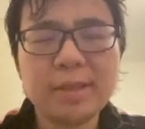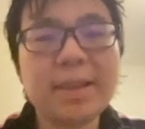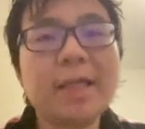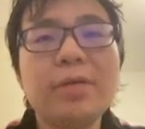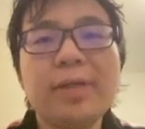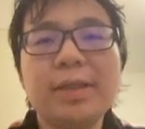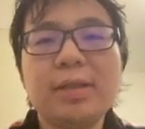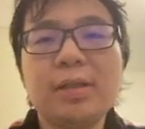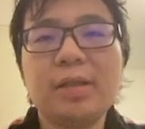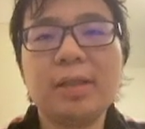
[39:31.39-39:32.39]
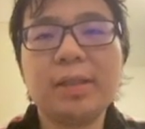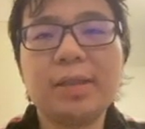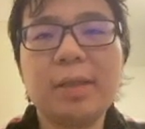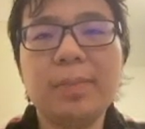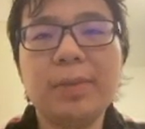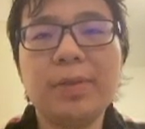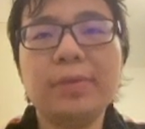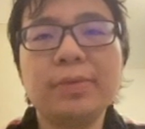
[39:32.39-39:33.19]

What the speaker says: generator example.